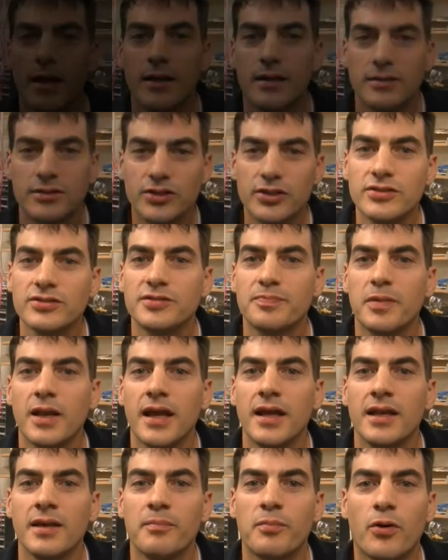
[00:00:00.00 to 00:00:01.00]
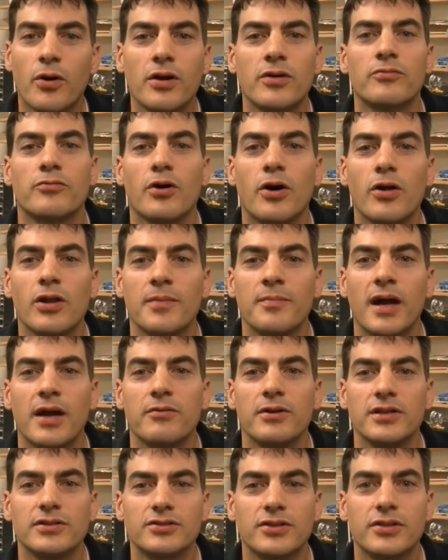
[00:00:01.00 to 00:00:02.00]
Students play an important role in my
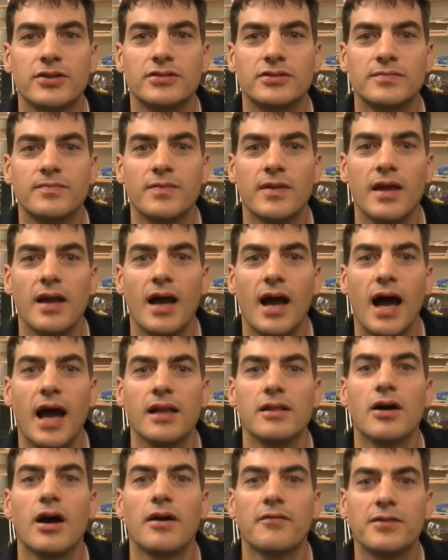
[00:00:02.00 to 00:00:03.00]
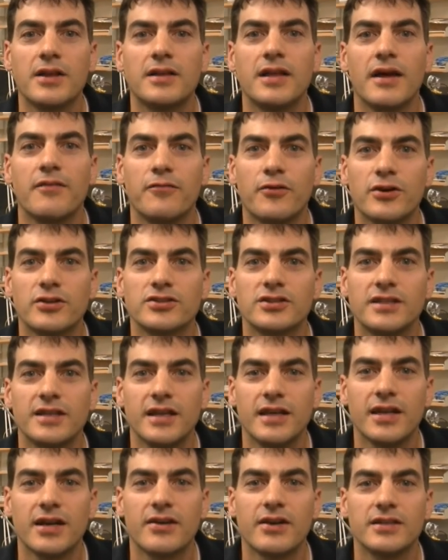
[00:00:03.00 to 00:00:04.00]
research. I love the diversity
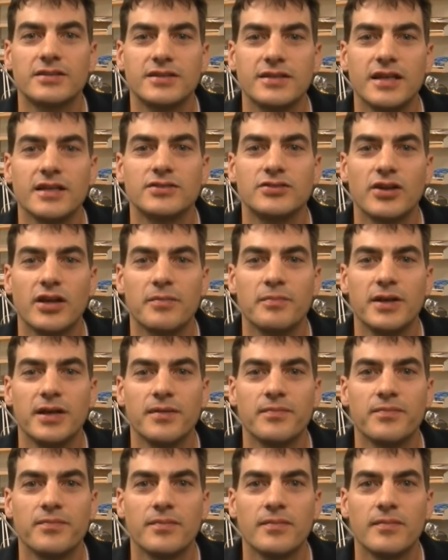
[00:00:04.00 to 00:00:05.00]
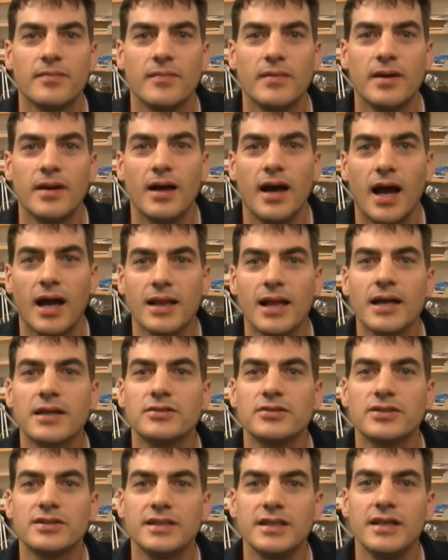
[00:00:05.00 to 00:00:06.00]
here at CSULB. I like
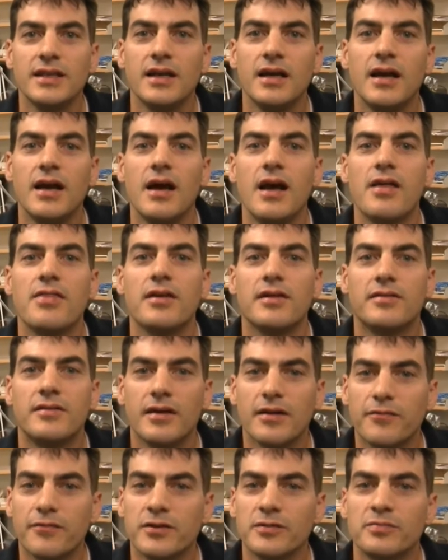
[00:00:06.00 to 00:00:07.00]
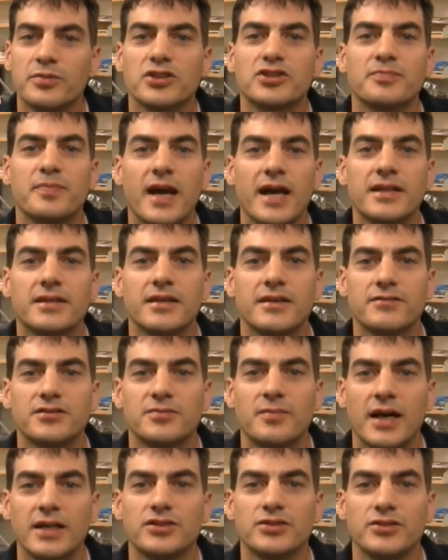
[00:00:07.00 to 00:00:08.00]
to see the different perspectives
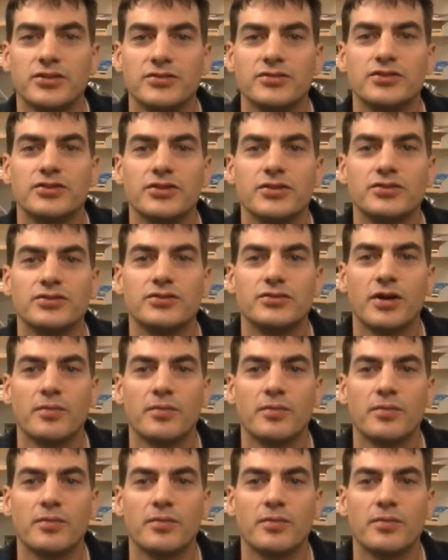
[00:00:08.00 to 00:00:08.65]
my students use to